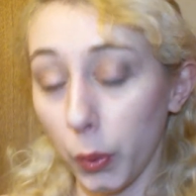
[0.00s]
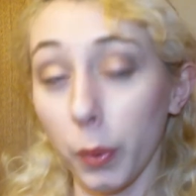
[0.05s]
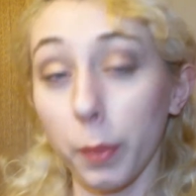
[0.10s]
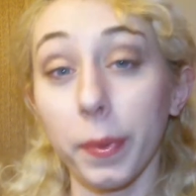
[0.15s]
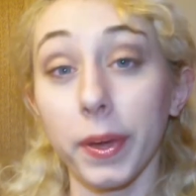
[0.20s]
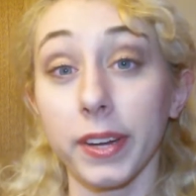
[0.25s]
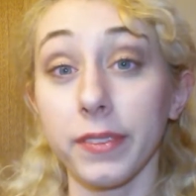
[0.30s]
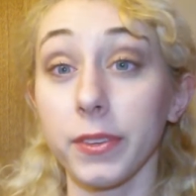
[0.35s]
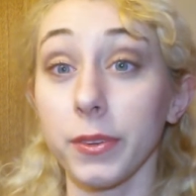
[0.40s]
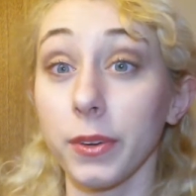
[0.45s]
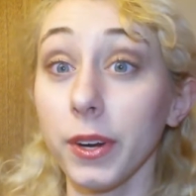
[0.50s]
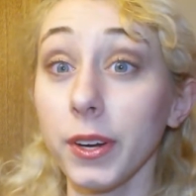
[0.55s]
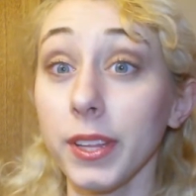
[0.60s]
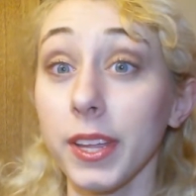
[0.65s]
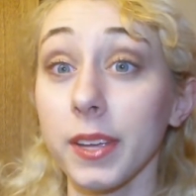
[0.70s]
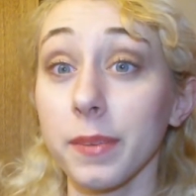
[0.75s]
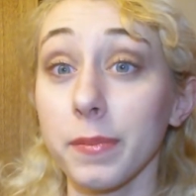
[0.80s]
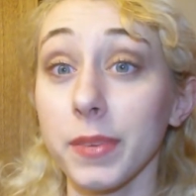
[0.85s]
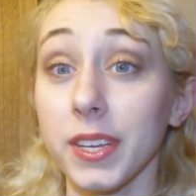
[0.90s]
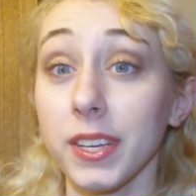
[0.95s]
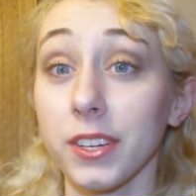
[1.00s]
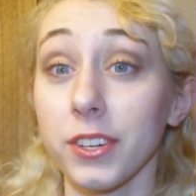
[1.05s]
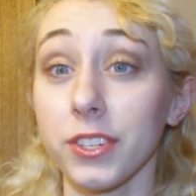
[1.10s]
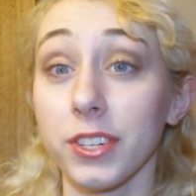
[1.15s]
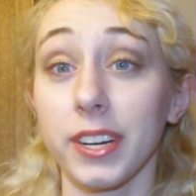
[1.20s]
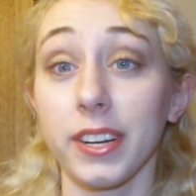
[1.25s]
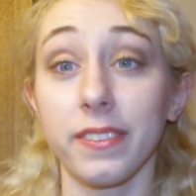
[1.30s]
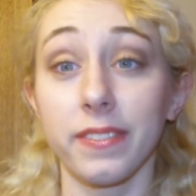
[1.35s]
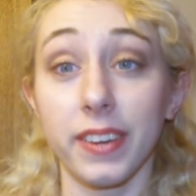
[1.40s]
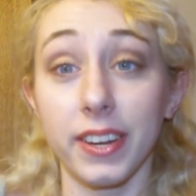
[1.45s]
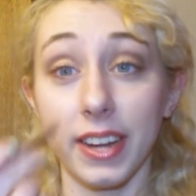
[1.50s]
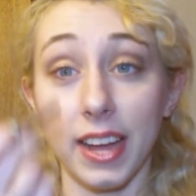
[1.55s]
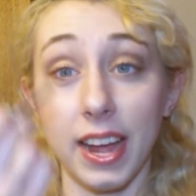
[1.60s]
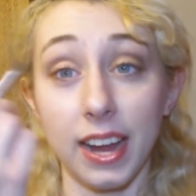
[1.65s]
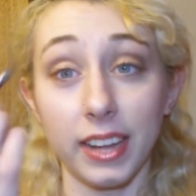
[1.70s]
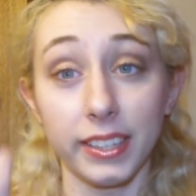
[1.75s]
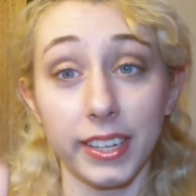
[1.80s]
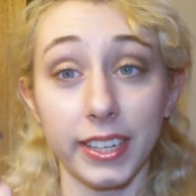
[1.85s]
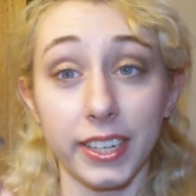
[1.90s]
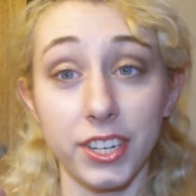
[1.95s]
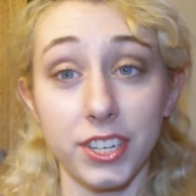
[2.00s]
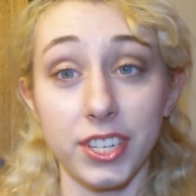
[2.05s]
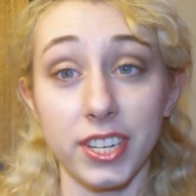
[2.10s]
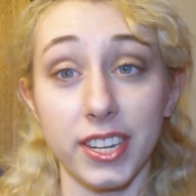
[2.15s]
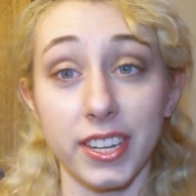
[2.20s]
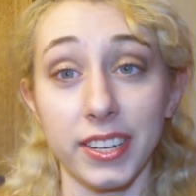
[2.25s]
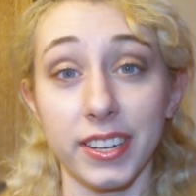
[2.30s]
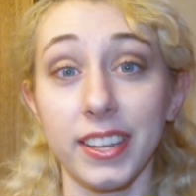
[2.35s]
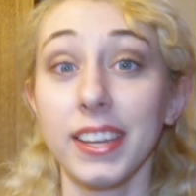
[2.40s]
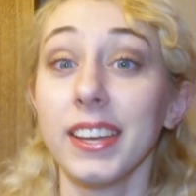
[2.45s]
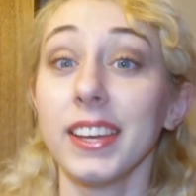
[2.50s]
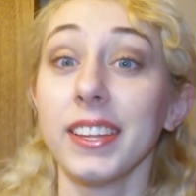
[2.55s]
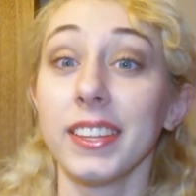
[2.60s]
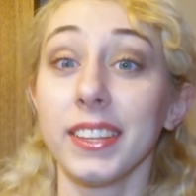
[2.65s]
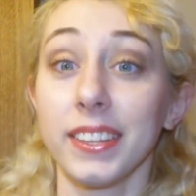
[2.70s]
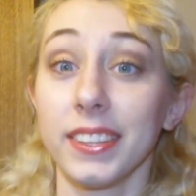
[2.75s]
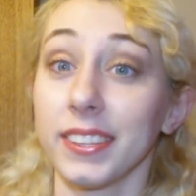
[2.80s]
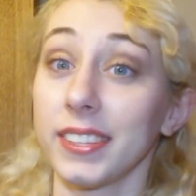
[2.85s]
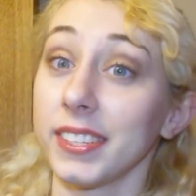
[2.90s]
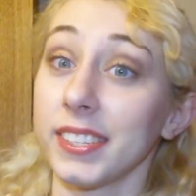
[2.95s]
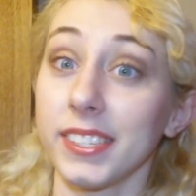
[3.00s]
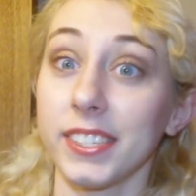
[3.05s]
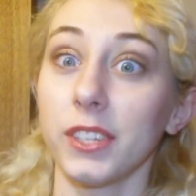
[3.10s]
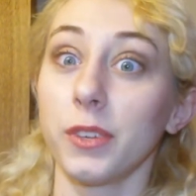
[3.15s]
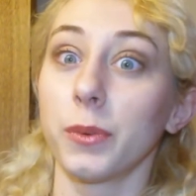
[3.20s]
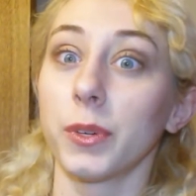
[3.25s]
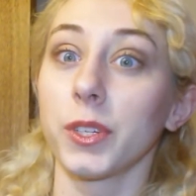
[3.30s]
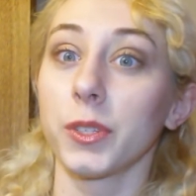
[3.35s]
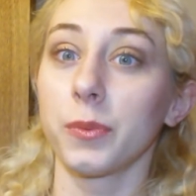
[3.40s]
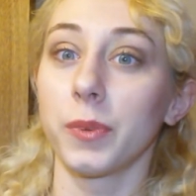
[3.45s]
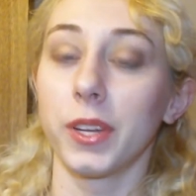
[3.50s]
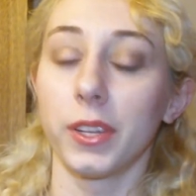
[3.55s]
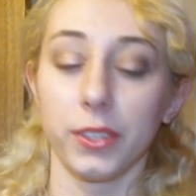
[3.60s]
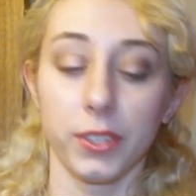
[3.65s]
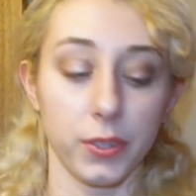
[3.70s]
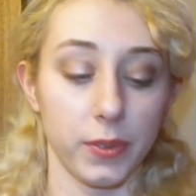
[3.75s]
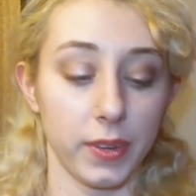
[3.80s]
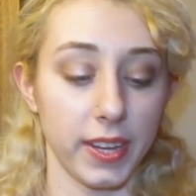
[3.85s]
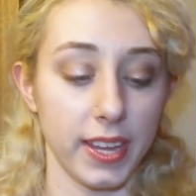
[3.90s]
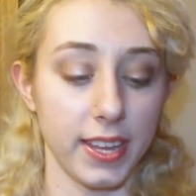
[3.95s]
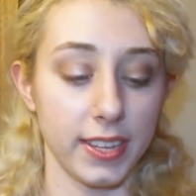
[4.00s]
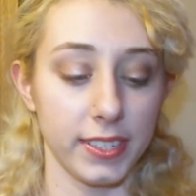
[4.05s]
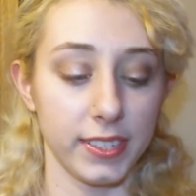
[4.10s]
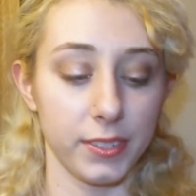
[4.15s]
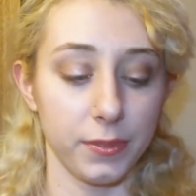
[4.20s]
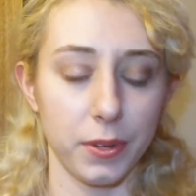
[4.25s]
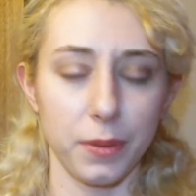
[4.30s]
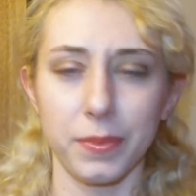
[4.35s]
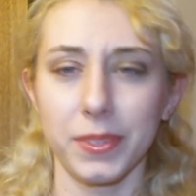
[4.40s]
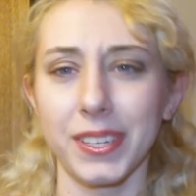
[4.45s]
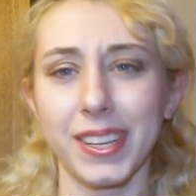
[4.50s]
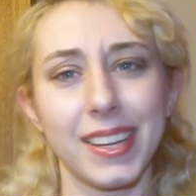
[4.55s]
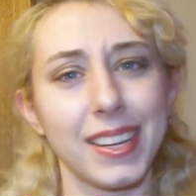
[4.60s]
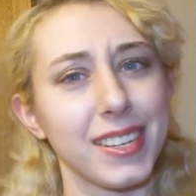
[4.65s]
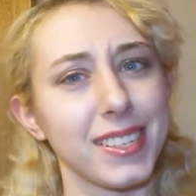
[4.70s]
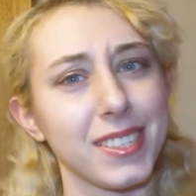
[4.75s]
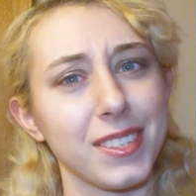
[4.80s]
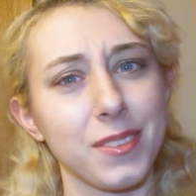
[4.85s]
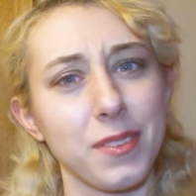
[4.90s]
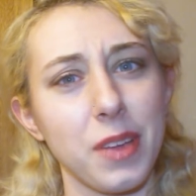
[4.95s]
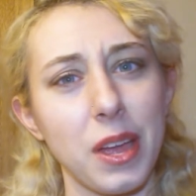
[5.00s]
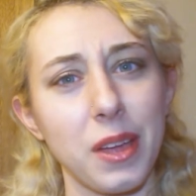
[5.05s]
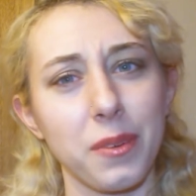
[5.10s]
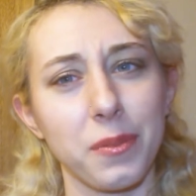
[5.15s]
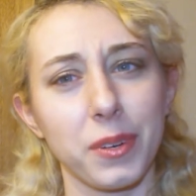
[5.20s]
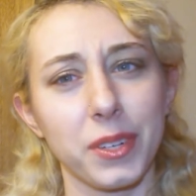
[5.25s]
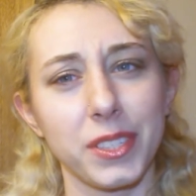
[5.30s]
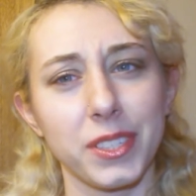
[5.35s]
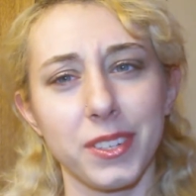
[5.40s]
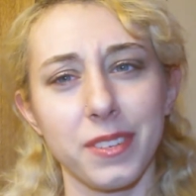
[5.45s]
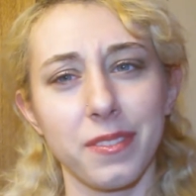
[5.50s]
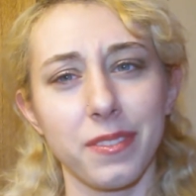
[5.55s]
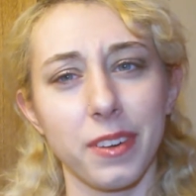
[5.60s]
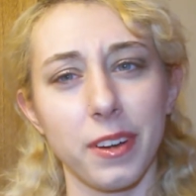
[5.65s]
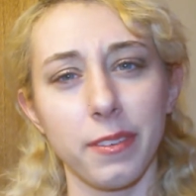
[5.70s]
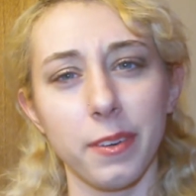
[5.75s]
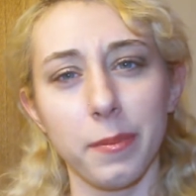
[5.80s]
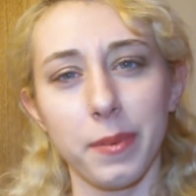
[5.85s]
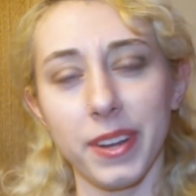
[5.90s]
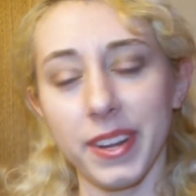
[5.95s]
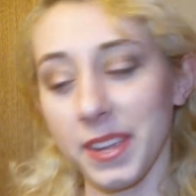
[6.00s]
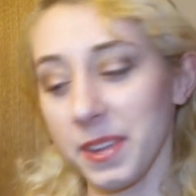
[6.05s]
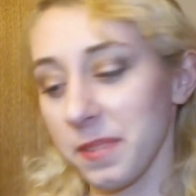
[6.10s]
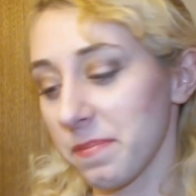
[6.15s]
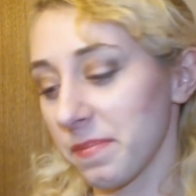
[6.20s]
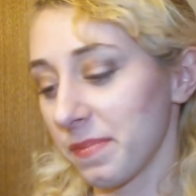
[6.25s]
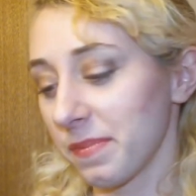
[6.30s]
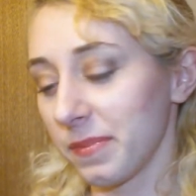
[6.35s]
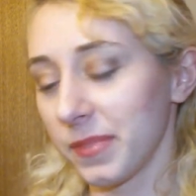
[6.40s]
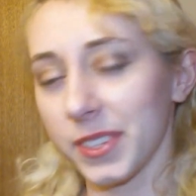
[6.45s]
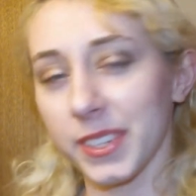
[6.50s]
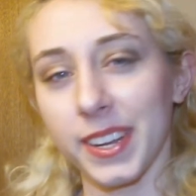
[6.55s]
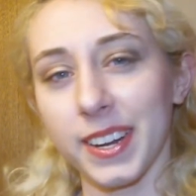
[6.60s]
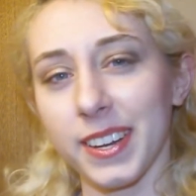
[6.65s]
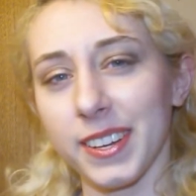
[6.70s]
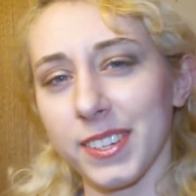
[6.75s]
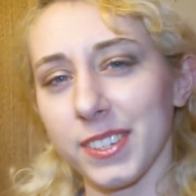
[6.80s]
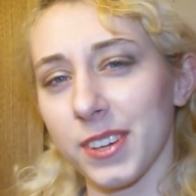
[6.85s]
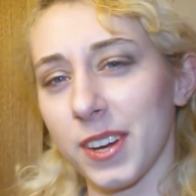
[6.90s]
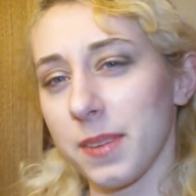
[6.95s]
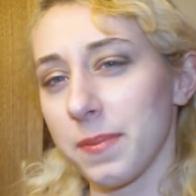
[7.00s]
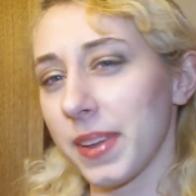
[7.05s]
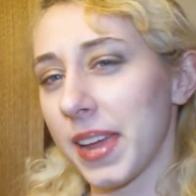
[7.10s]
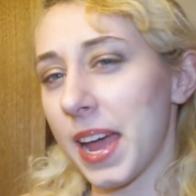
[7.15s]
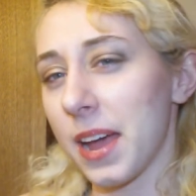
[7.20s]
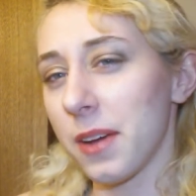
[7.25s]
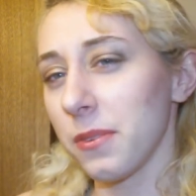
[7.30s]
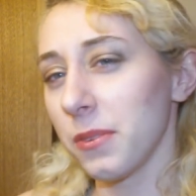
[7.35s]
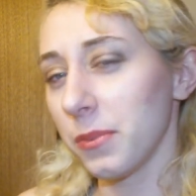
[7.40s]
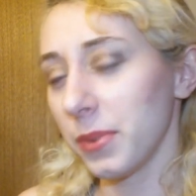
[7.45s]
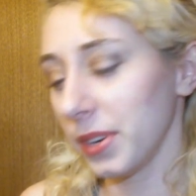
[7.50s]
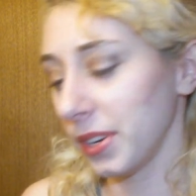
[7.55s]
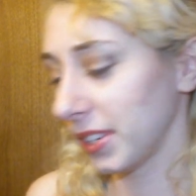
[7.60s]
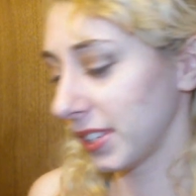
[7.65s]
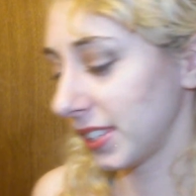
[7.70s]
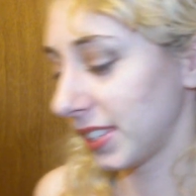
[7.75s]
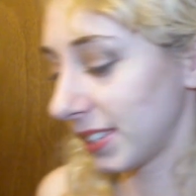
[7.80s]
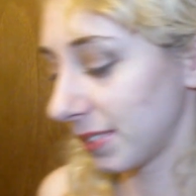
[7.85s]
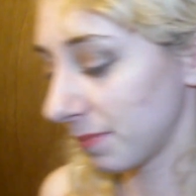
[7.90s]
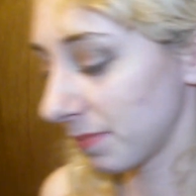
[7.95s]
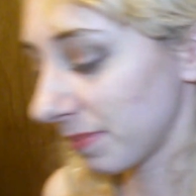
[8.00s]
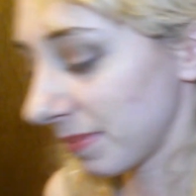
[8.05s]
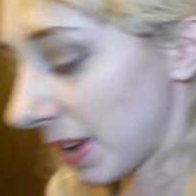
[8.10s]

But if you are like me and you're trying to find a highlighting shade, this still works well. So I guess what I'm saying is it works good for everybody. Just kind of describing how it works.